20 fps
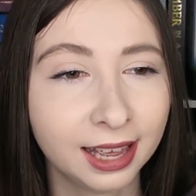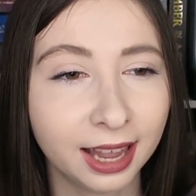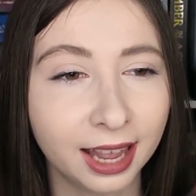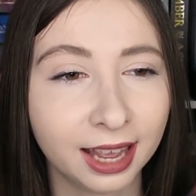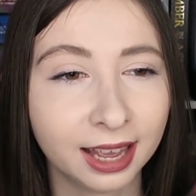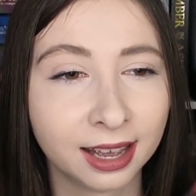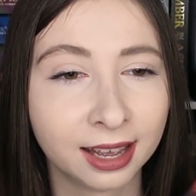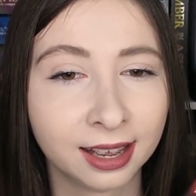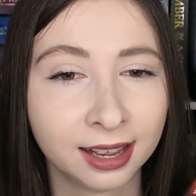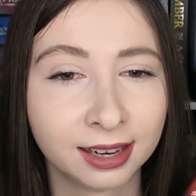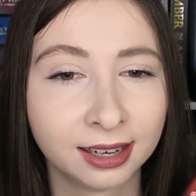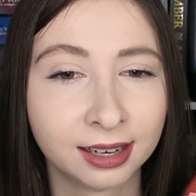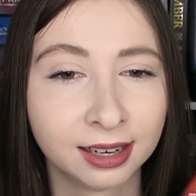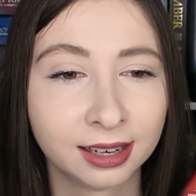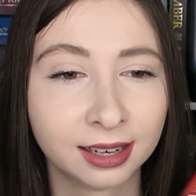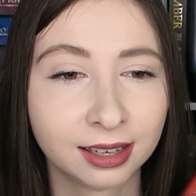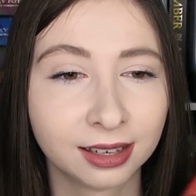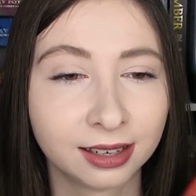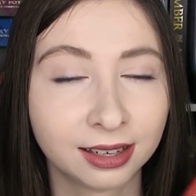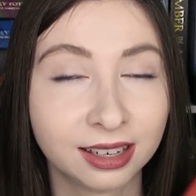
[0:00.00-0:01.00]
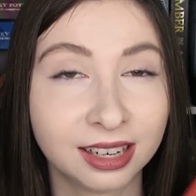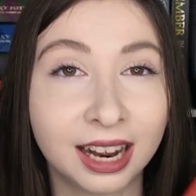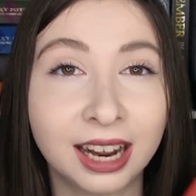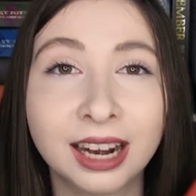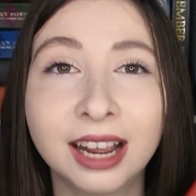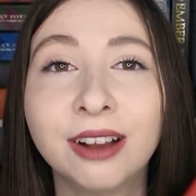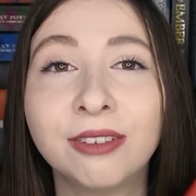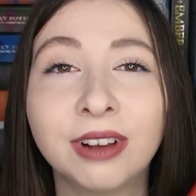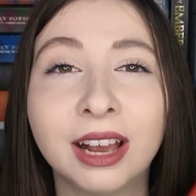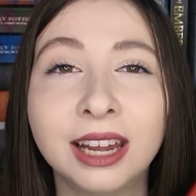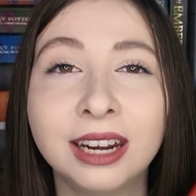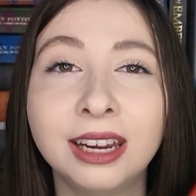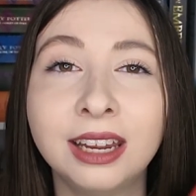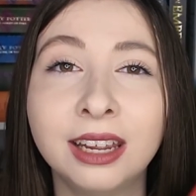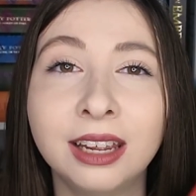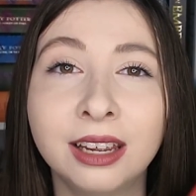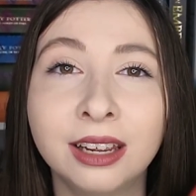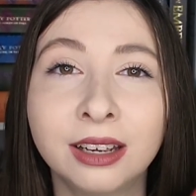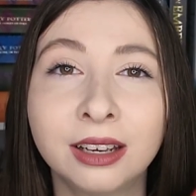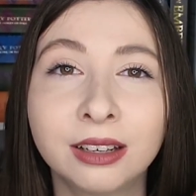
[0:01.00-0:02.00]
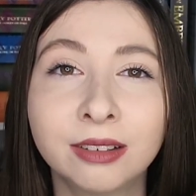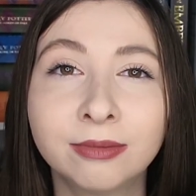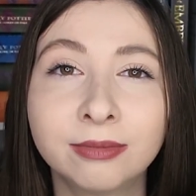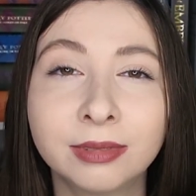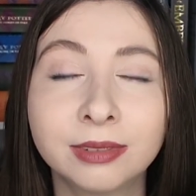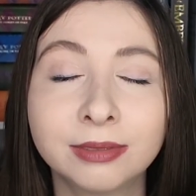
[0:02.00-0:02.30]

and not have any